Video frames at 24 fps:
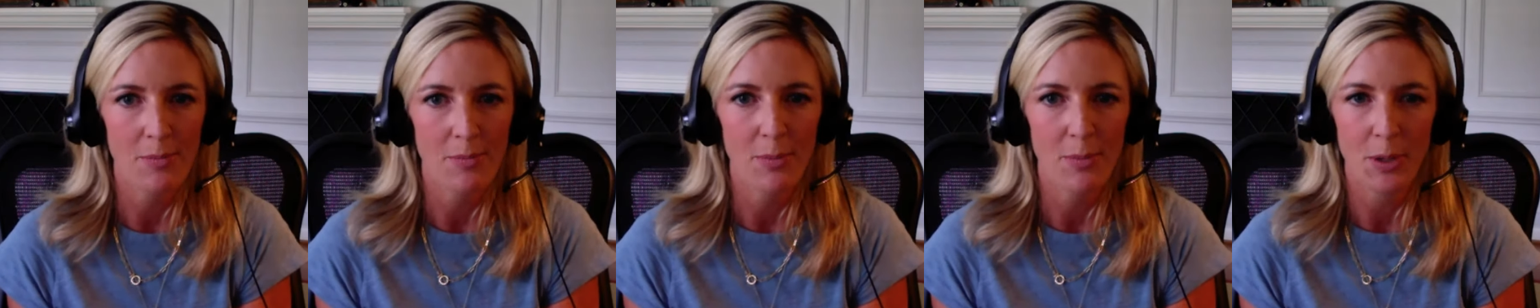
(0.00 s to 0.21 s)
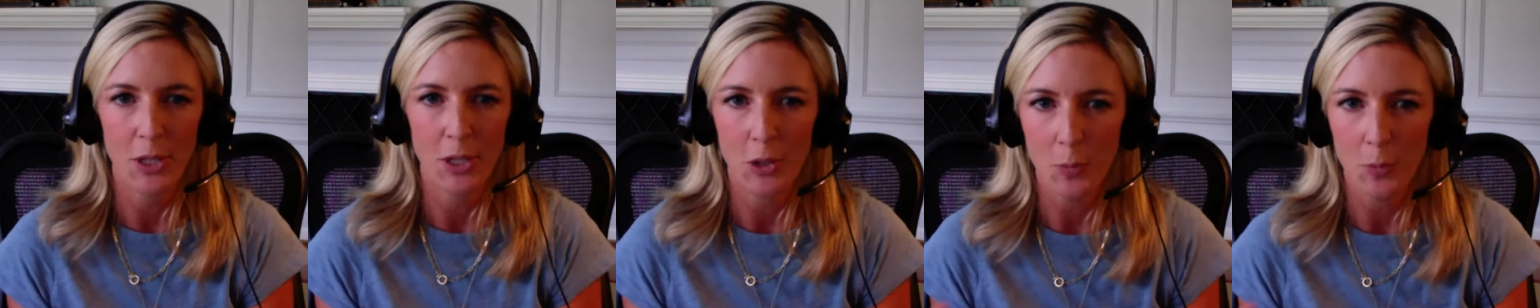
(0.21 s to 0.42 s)

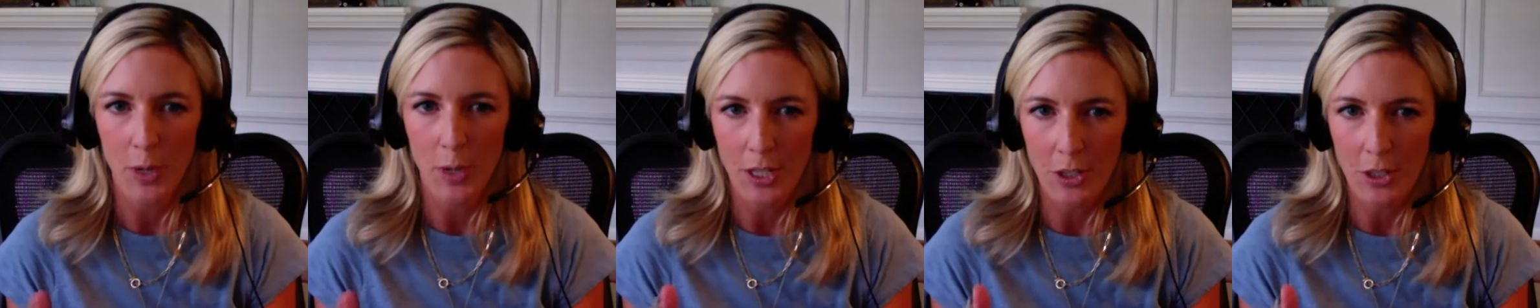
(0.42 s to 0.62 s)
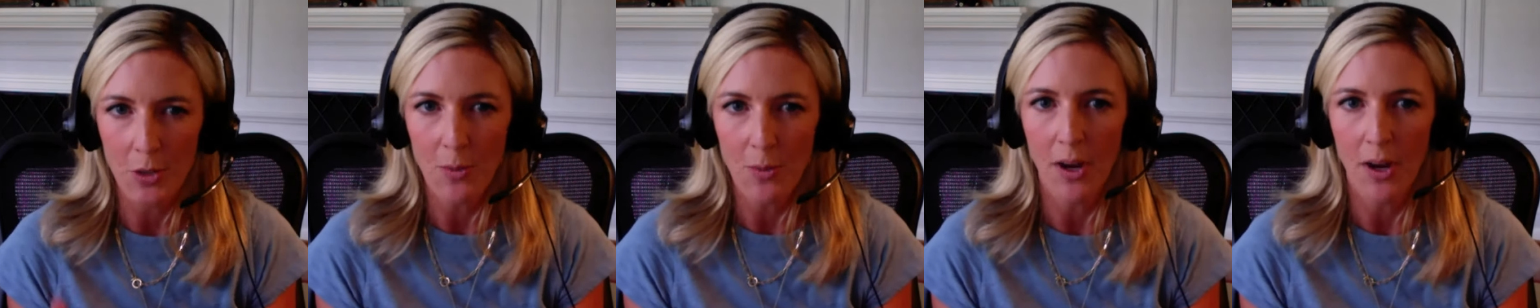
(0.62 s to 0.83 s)
But what
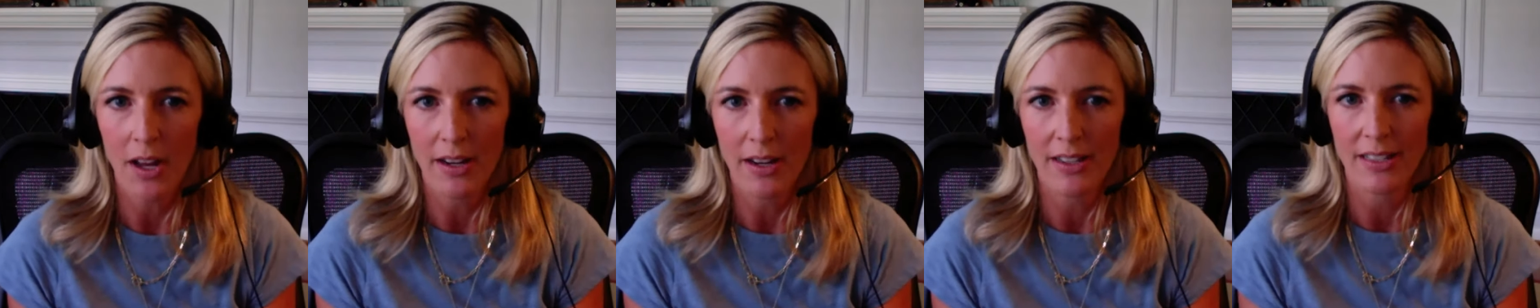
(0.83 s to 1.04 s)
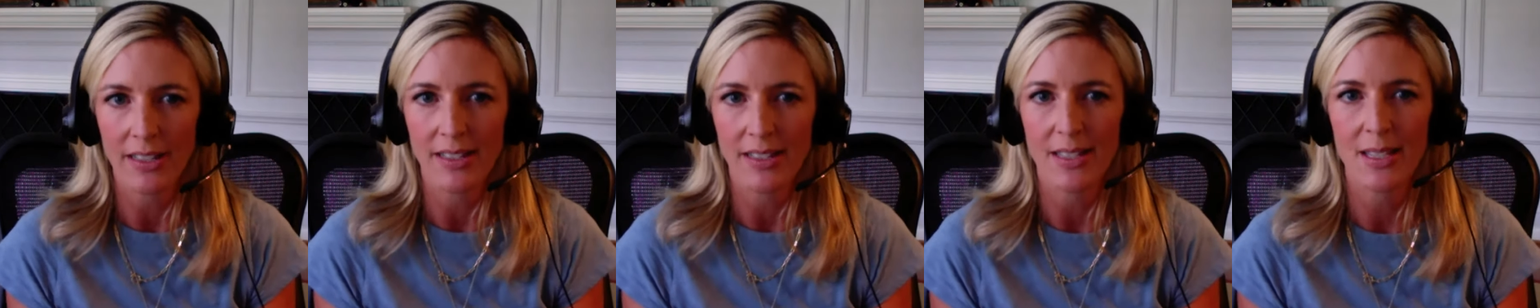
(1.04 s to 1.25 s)
you want
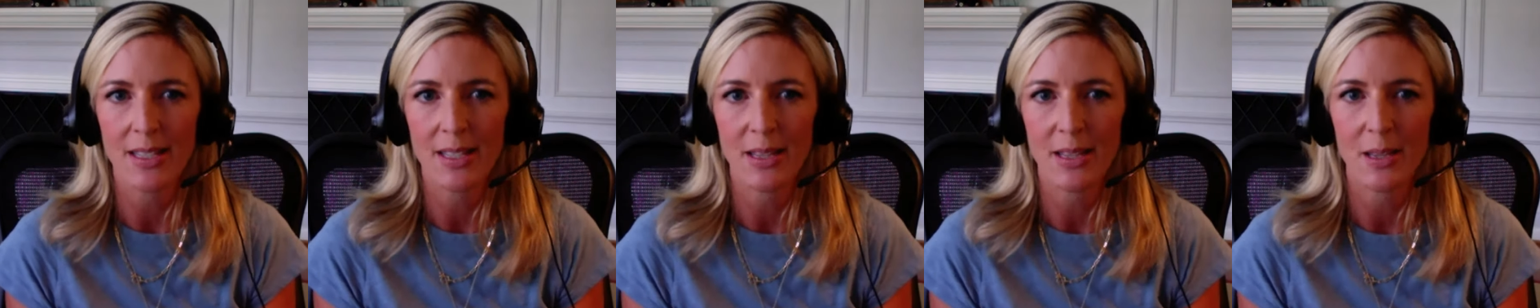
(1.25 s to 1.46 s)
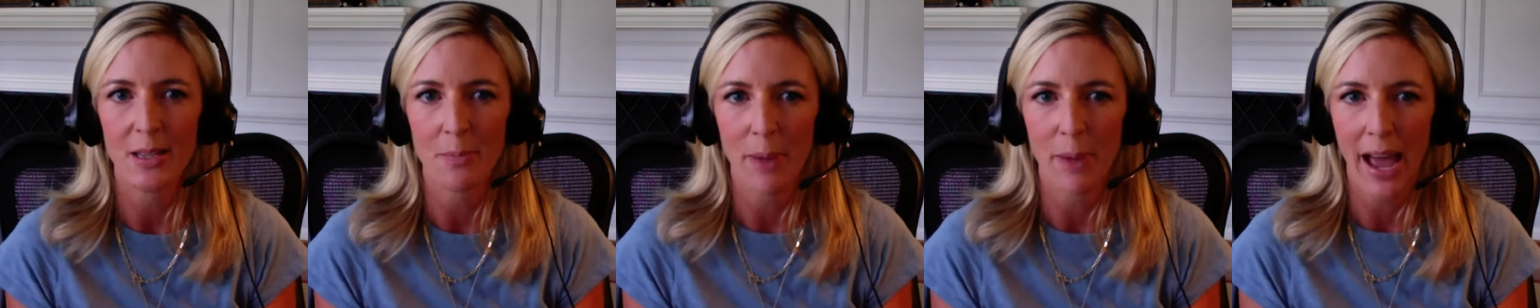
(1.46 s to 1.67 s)
is
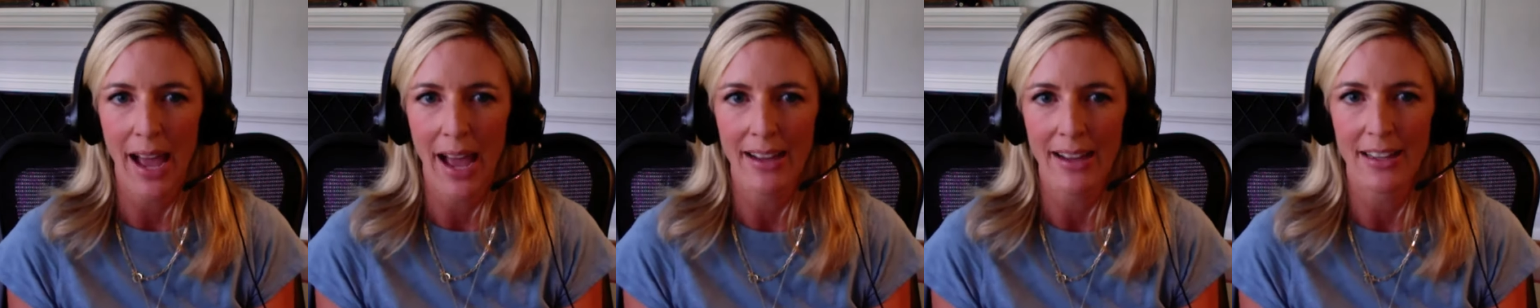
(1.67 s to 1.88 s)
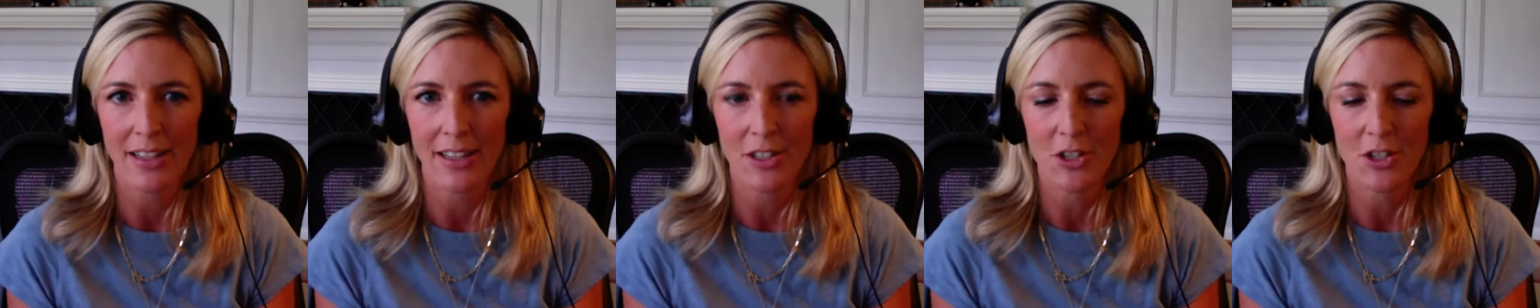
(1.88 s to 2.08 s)
the
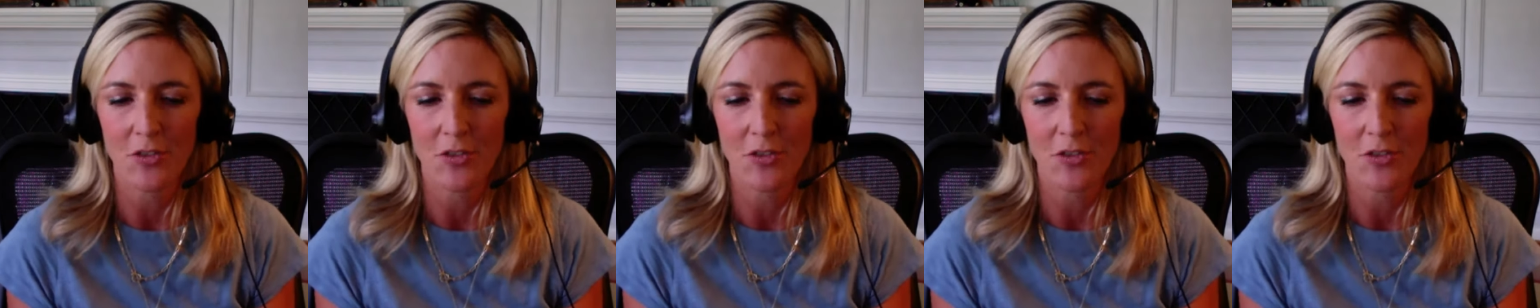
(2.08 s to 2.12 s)
package.